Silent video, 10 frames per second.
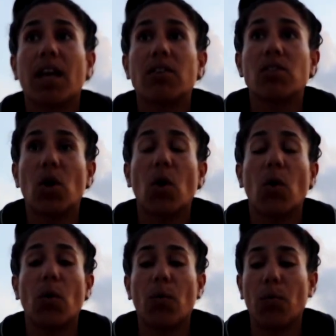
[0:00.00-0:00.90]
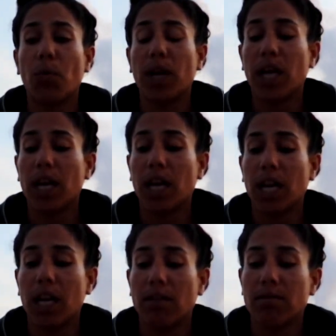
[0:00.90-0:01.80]
So
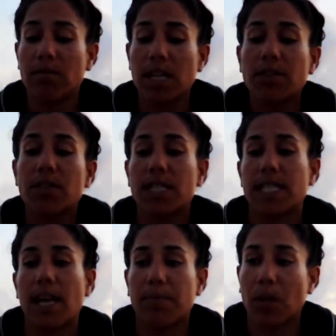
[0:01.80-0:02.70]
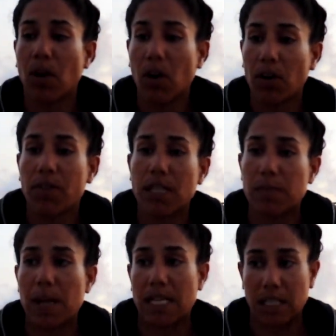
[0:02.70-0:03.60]
we intercept all of this
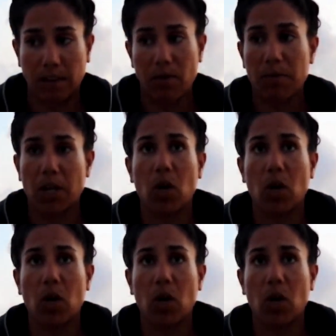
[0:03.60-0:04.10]
plastic from the